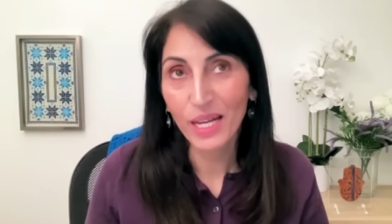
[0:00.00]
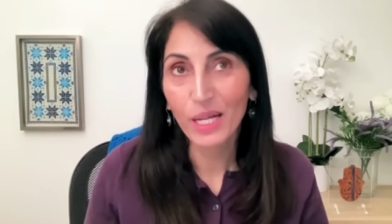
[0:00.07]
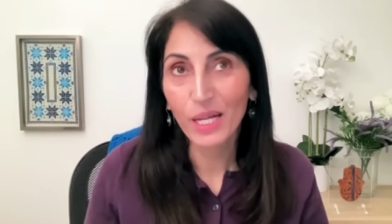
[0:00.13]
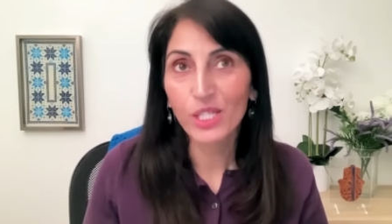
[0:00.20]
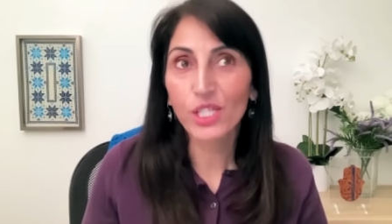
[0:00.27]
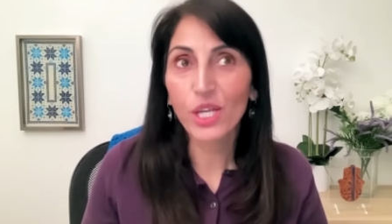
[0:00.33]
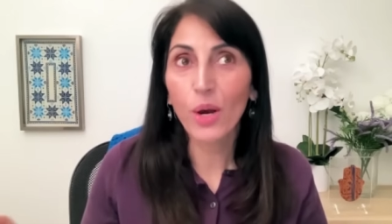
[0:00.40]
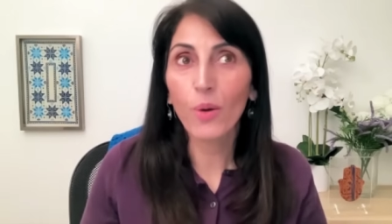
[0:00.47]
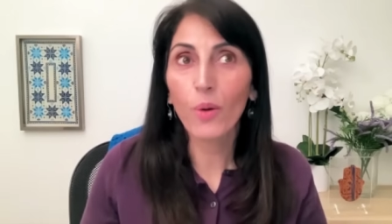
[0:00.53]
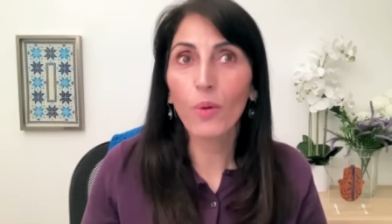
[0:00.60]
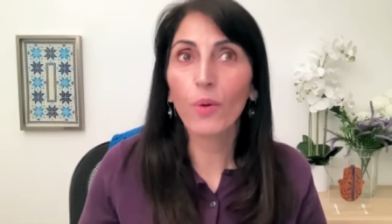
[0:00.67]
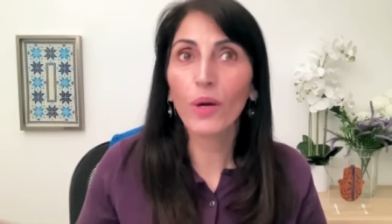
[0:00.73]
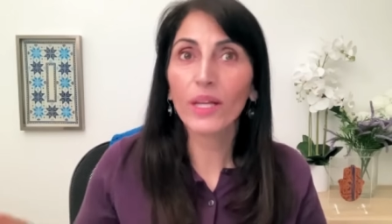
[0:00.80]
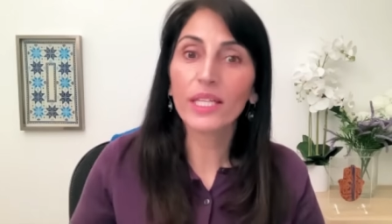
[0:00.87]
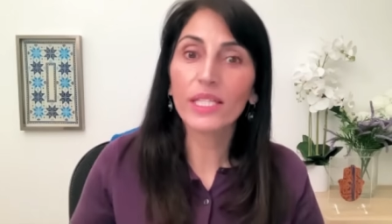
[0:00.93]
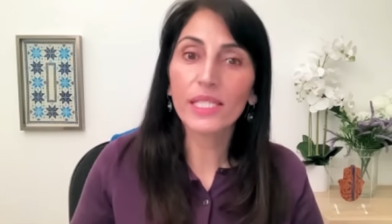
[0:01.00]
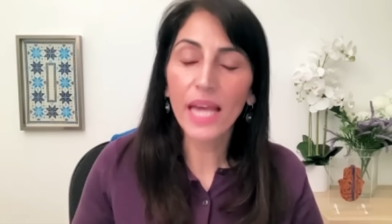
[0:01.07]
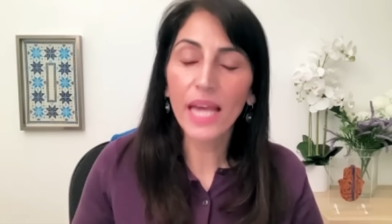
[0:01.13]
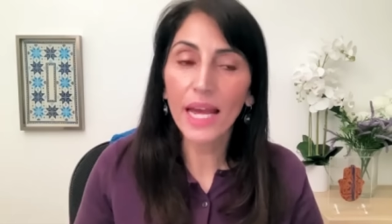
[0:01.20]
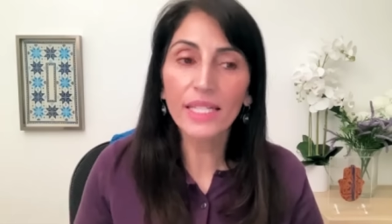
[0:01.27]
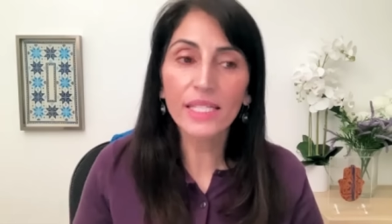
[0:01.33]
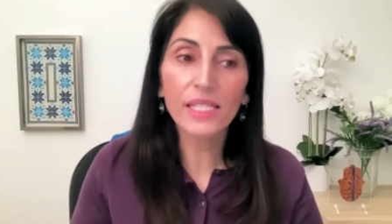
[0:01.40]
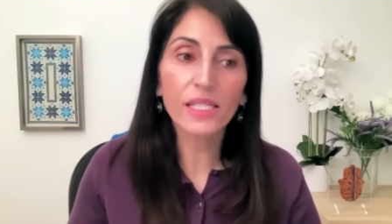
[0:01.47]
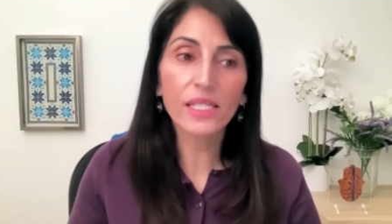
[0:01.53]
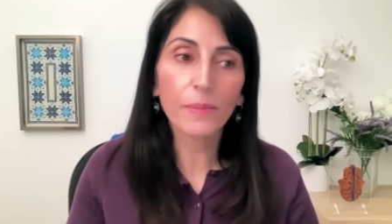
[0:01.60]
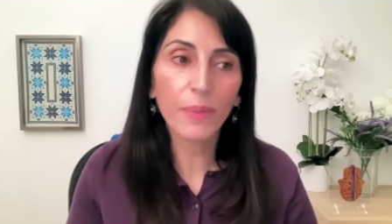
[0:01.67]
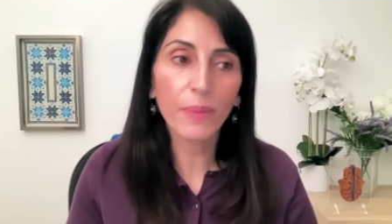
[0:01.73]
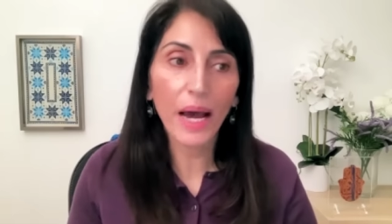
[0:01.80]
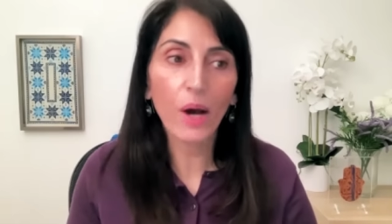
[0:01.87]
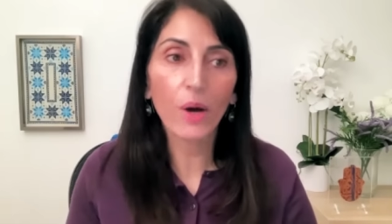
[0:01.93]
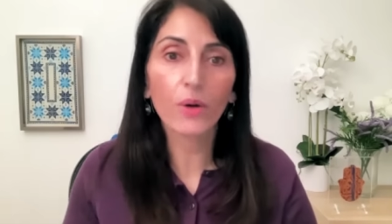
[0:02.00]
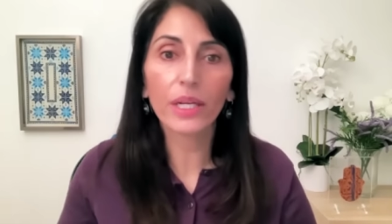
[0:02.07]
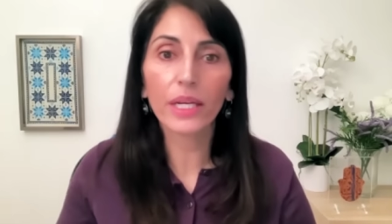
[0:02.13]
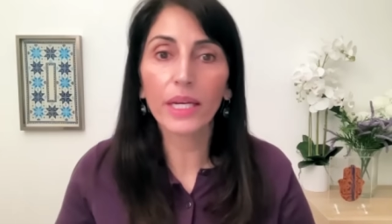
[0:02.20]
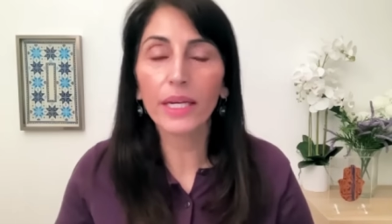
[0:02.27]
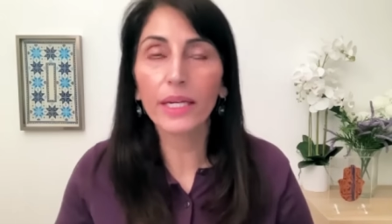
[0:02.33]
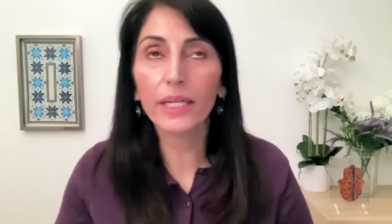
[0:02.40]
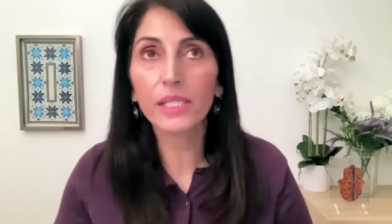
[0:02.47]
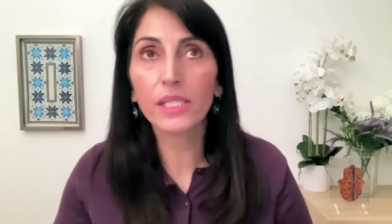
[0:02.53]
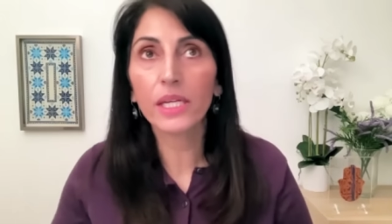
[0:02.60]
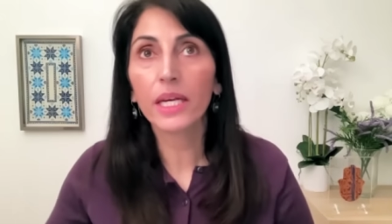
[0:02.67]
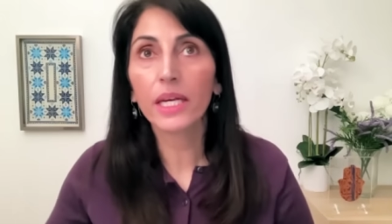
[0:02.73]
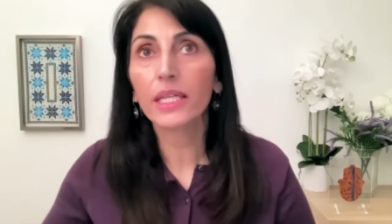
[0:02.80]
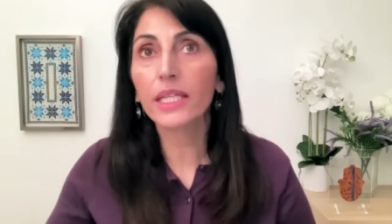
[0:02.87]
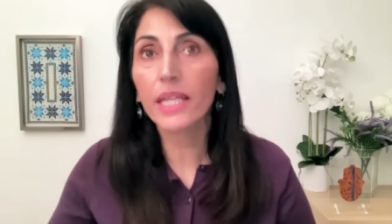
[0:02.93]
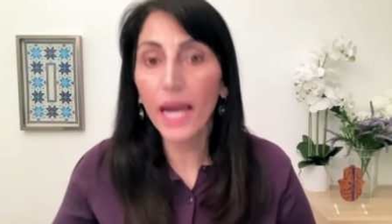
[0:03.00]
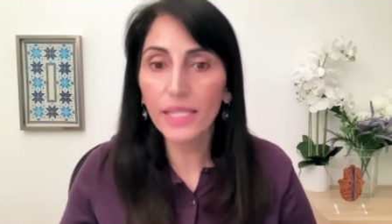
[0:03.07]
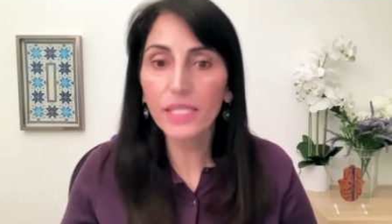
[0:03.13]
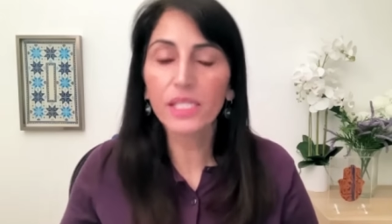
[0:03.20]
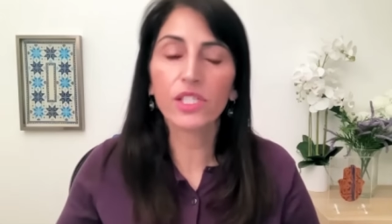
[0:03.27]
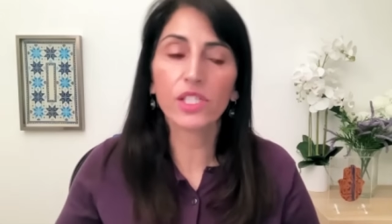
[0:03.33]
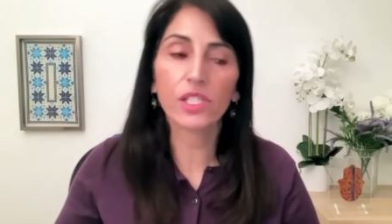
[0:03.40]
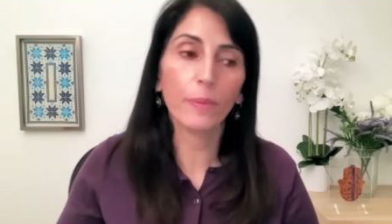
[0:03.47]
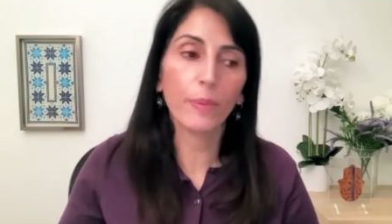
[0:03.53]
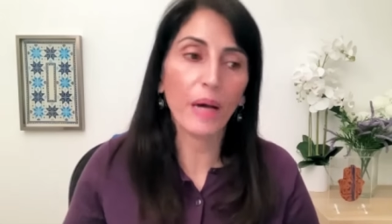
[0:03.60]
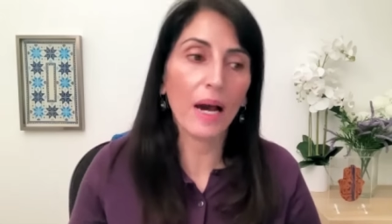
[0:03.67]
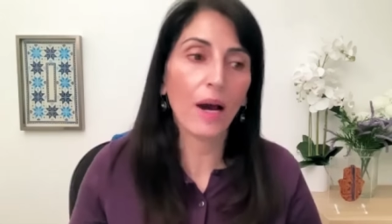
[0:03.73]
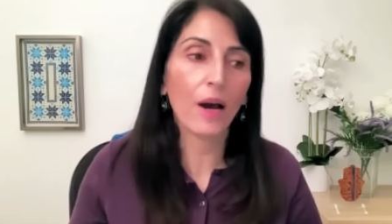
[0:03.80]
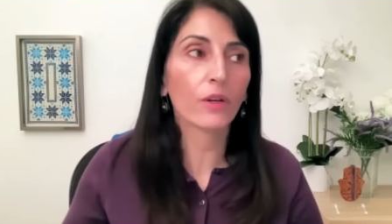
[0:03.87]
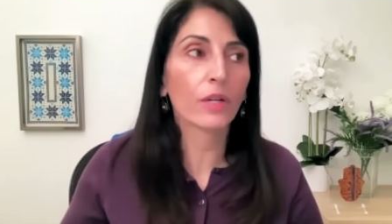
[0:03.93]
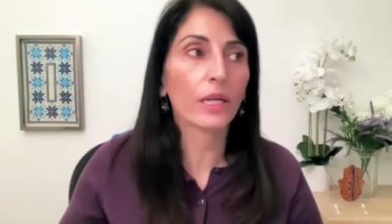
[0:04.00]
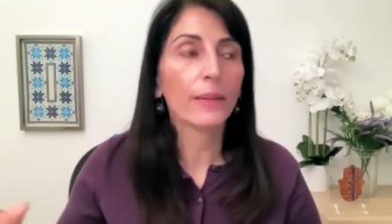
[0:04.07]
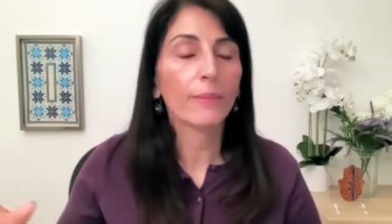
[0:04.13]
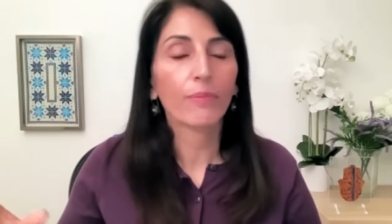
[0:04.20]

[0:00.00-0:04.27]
So, what this case is about is yes, it's about